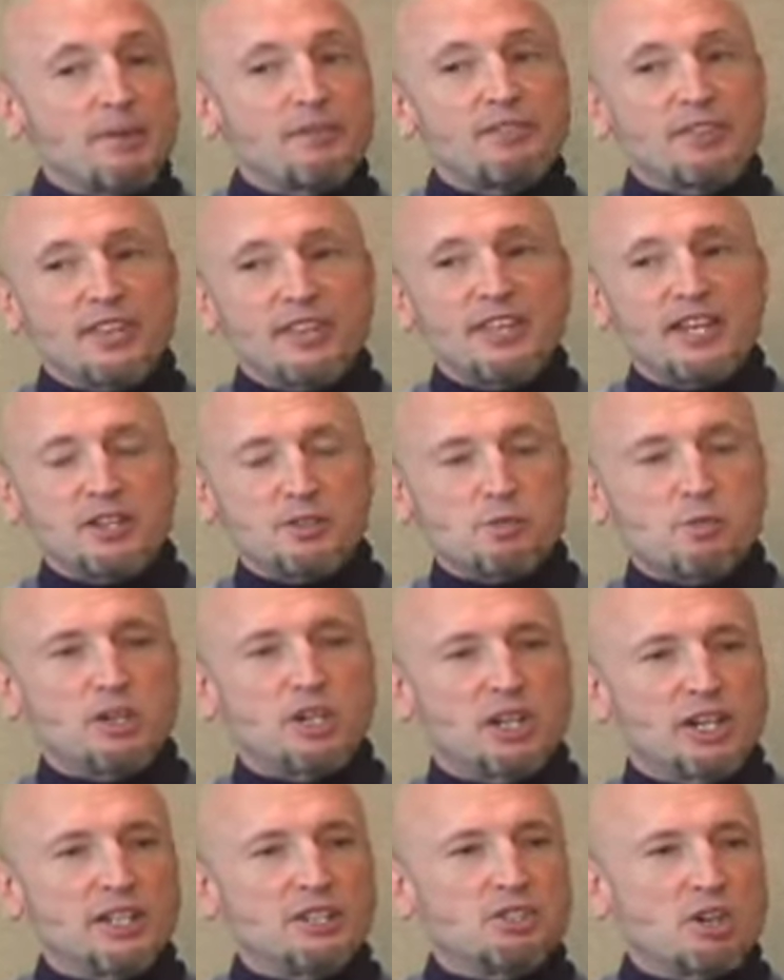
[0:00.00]
of the things we're
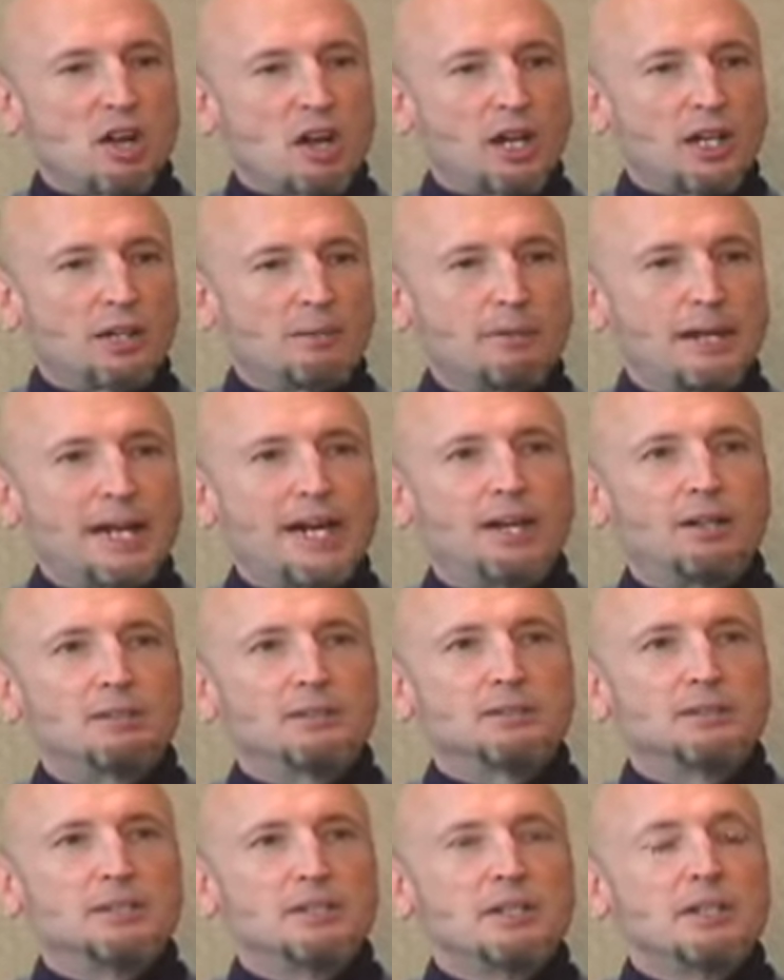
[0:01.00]
going to talk about